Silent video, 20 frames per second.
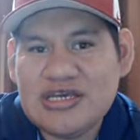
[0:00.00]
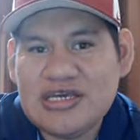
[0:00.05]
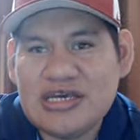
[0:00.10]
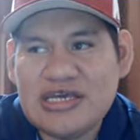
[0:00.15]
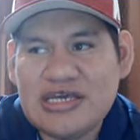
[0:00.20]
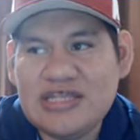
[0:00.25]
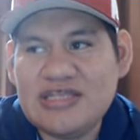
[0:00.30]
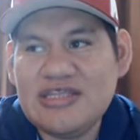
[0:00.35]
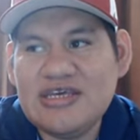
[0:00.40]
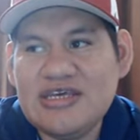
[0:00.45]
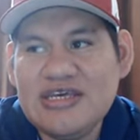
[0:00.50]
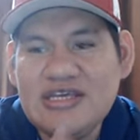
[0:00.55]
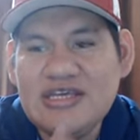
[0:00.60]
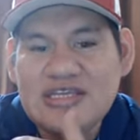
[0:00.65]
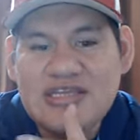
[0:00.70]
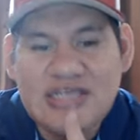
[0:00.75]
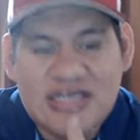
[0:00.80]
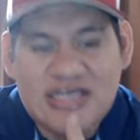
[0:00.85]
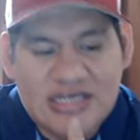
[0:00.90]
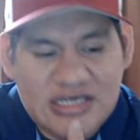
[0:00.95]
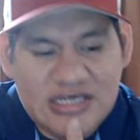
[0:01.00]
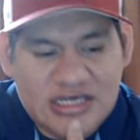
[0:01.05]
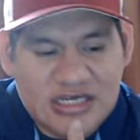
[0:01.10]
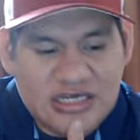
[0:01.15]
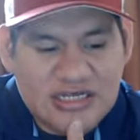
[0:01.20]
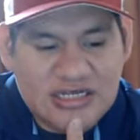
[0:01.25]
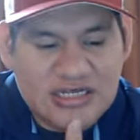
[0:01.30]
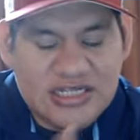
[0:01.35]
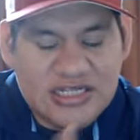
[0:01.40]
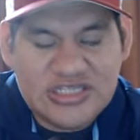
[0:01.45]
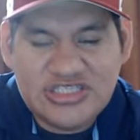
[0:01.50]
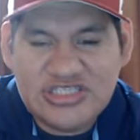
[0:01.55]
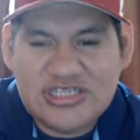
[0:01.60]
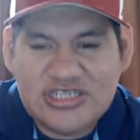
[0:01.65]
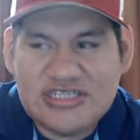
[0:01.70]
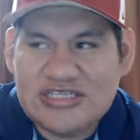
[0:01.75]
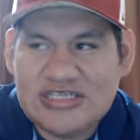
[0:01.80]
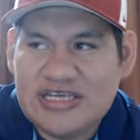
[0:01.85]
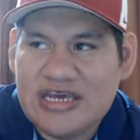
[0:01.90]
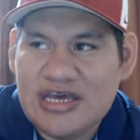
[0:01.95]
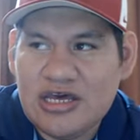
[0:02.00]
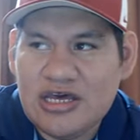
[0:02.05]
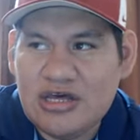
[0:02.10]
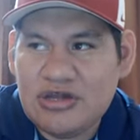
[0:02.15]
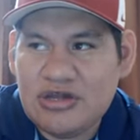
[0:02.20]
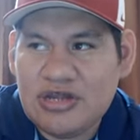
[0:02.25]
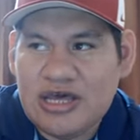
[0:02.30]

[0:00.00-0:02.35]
And then he niched it down,